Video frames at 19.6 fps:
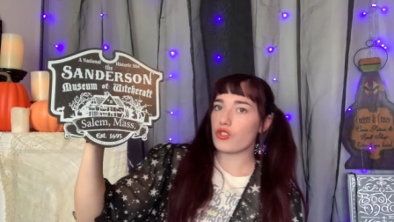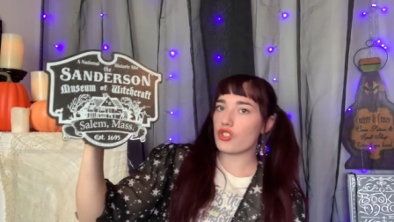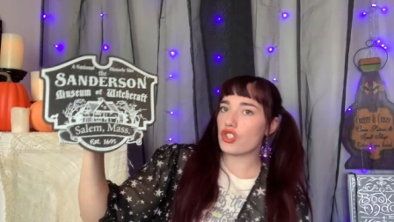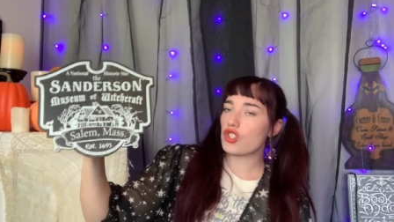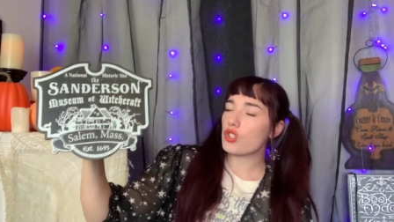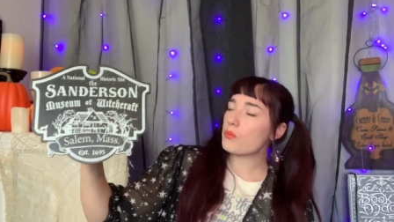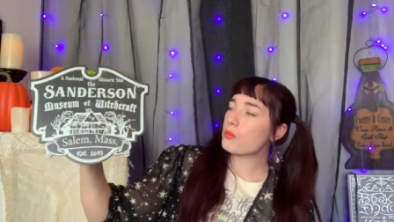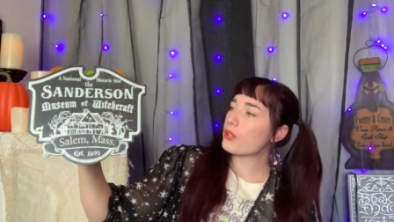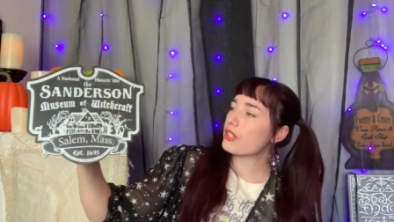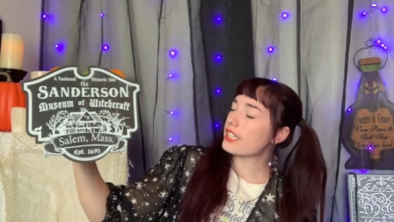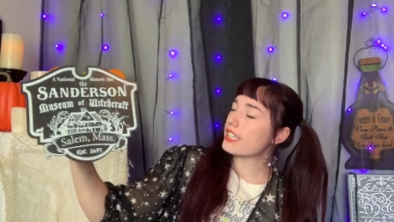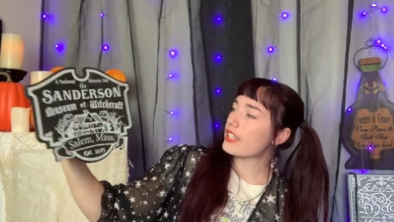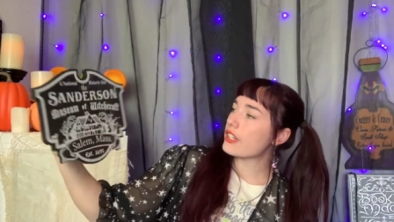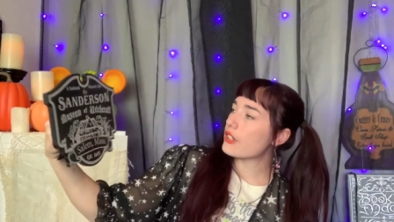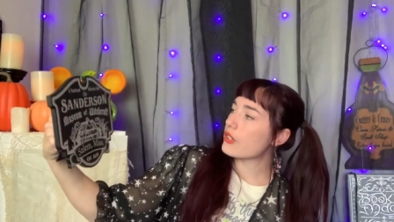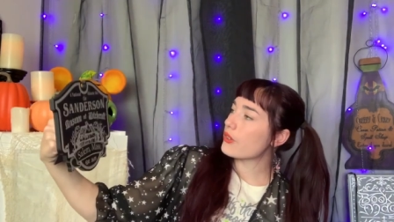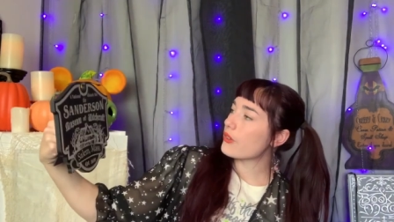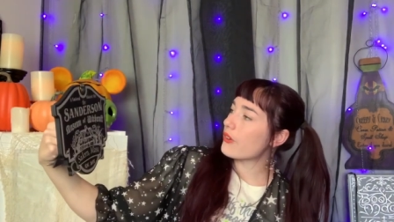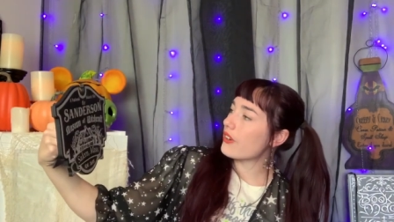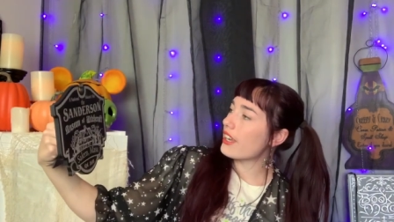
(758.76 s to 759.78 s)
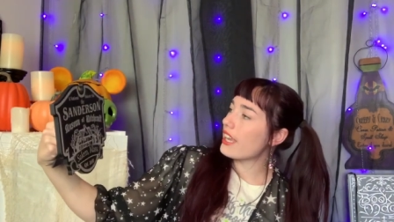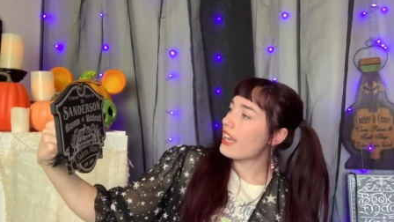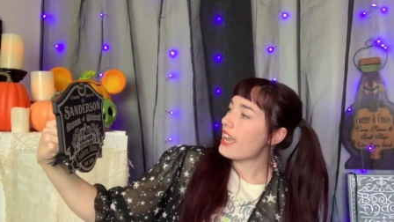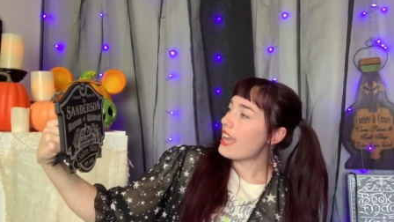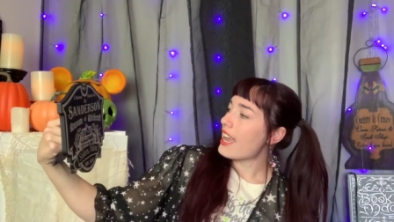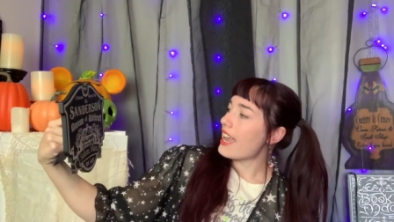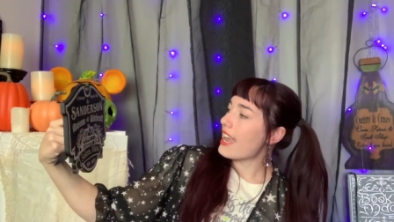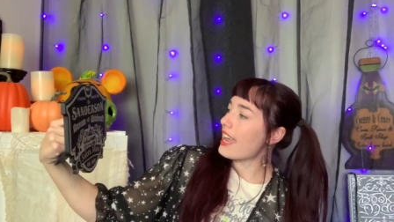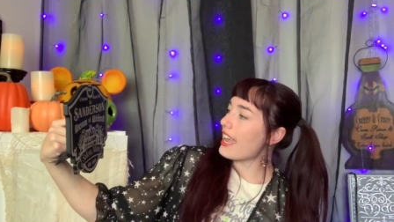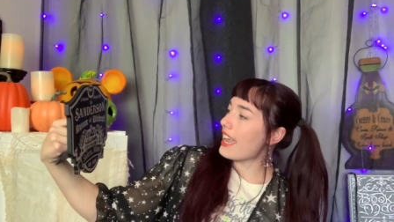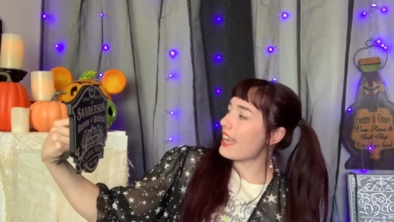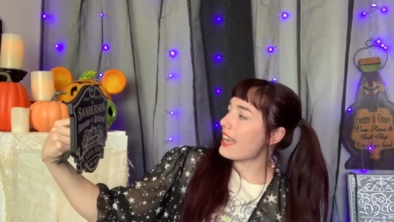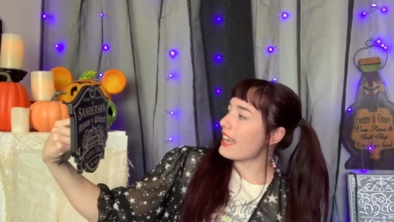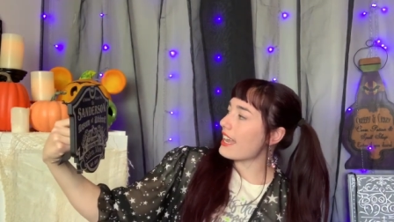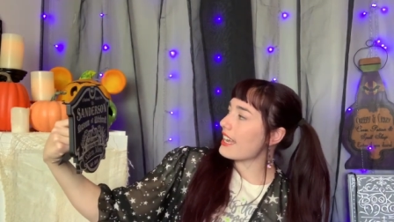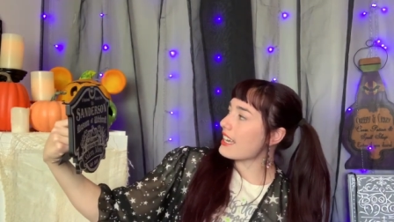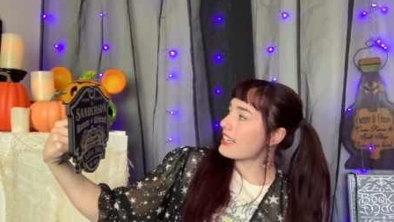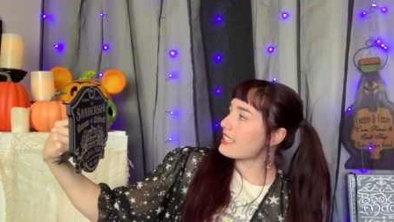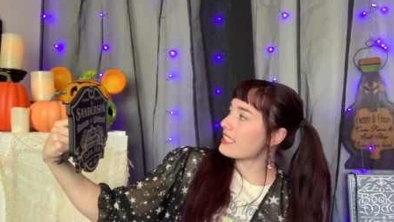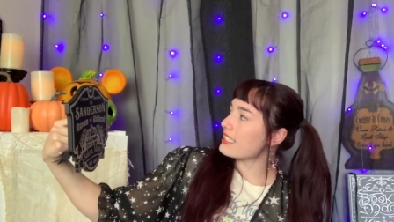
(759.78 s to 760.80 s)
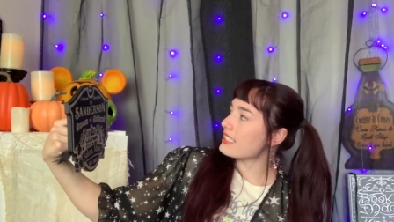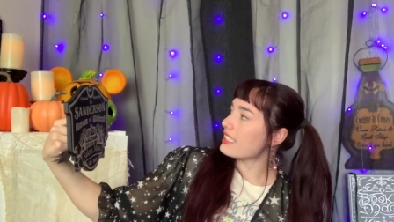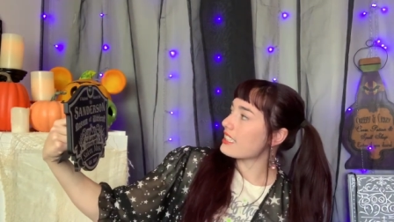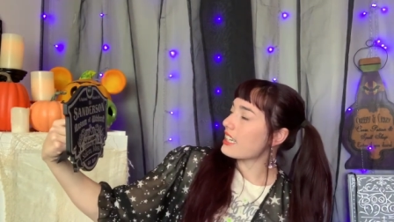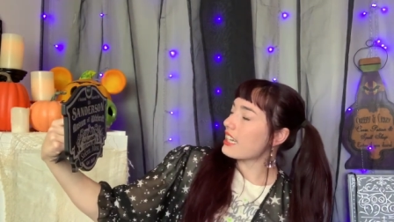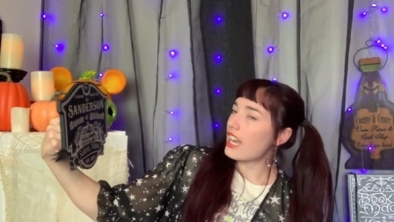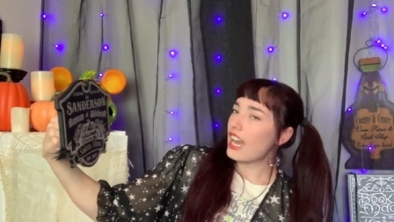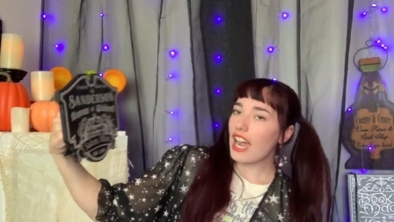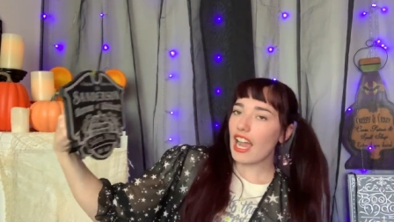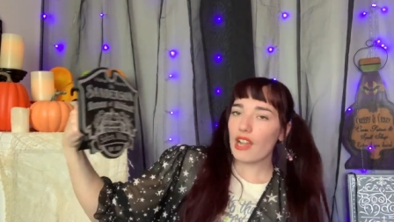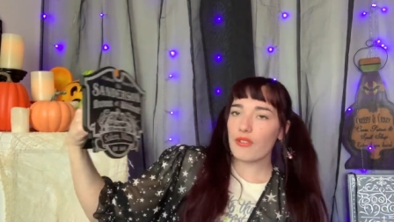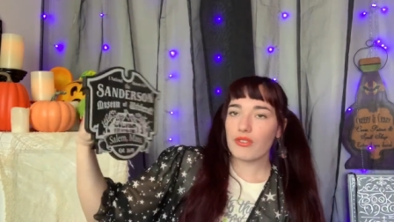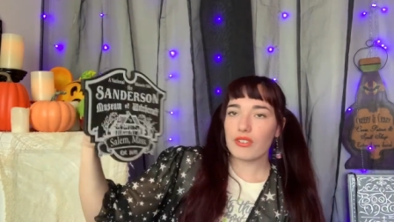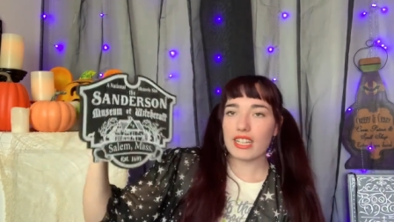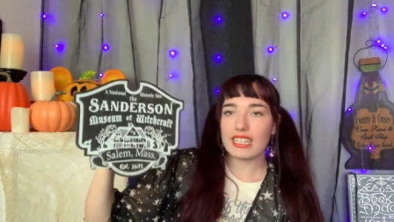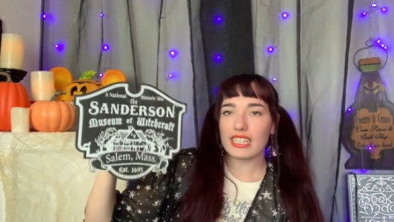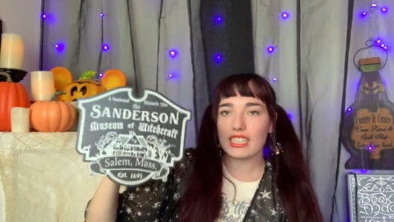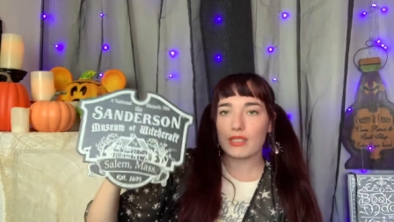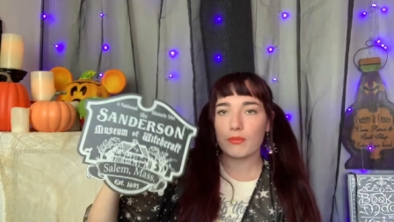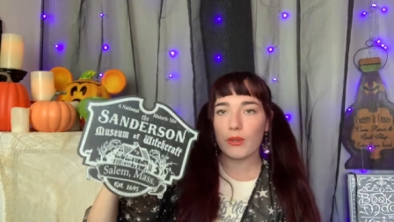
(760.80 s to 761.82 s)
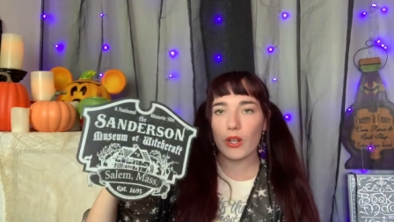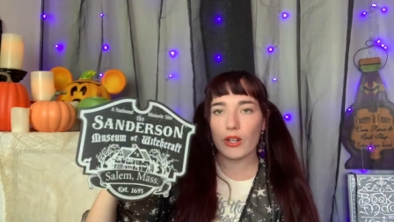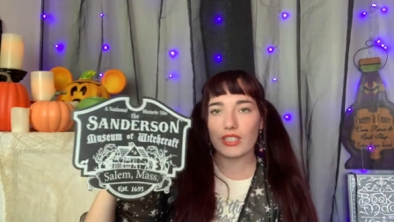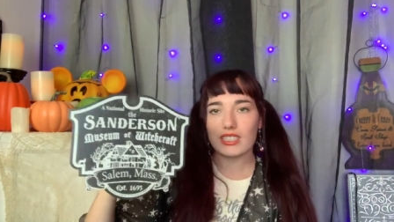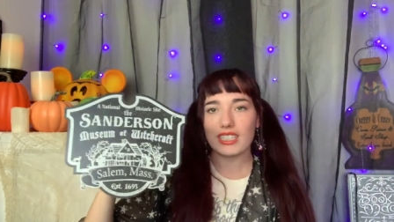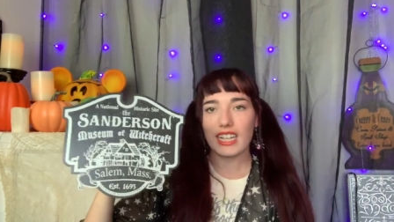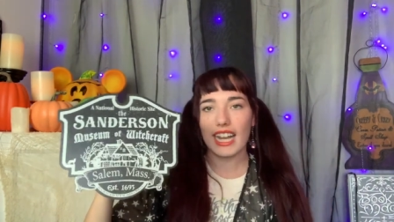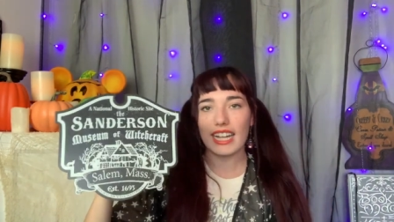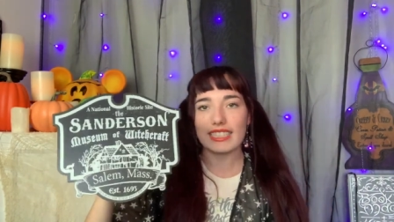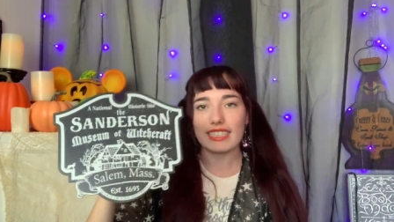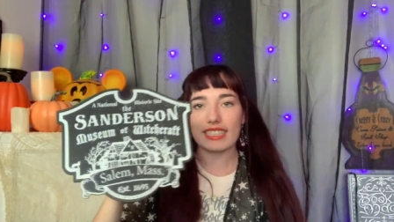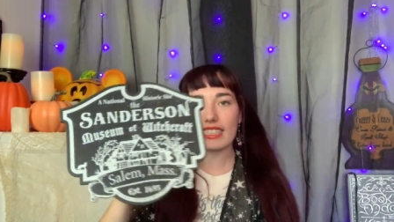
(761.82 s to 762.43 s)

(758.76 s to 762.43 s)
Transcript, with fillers: was super cute. And I feel like the smaller size